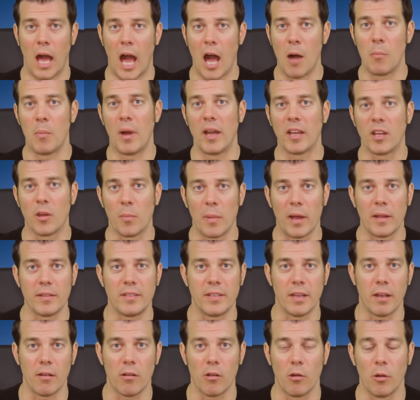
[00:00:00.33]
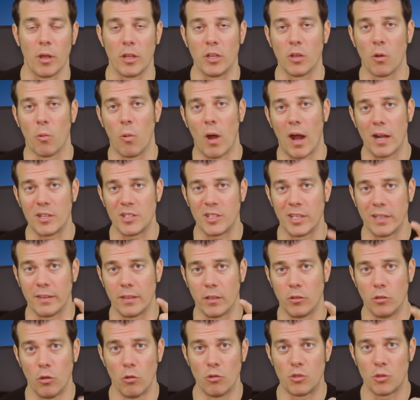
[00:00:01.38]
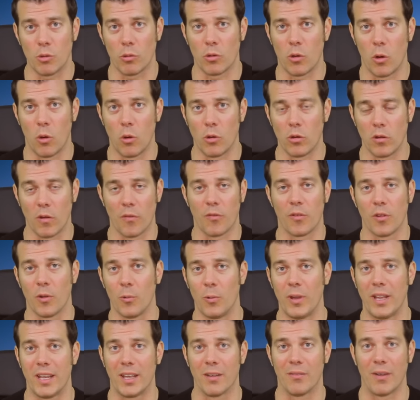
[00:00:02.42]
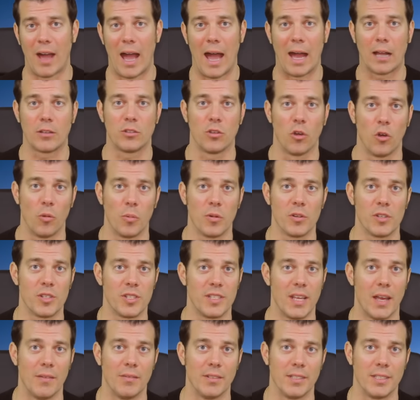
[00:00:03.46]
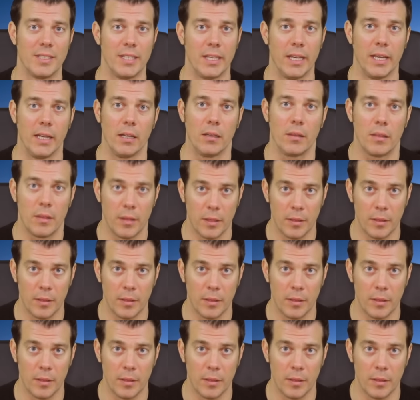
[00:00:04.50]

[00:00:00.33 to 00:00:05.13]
I'm Michael Montero, and you're watching the Neutral Corner for the week of October 17th.